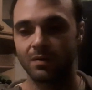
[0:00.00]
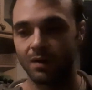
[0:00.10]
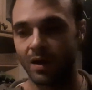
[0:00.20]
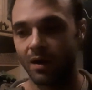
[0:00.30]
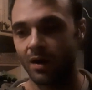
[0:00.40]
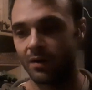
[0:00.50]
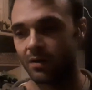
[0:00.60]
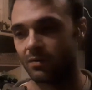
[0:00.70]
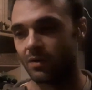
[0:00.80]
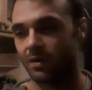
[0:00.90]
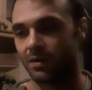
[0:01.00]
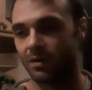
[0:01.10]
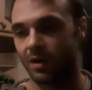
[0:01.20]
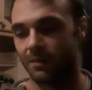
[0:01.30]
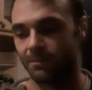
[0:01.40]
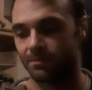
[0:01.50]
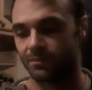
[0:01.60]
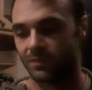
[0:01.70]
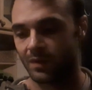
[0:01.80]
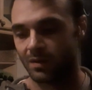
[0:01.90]
Like, I know that um,
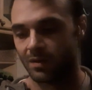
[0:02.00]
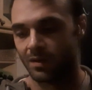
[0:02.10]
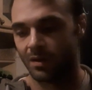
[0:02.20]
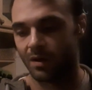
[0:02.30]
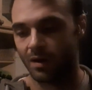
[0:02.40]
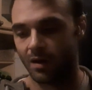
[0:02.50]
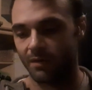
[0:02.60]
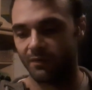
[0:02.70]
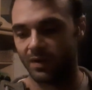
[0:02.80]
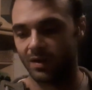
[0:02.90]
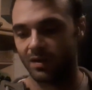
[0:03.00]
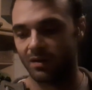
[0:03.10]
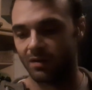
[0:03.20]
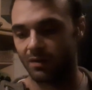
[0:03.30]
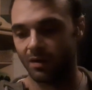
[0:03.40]
earthy,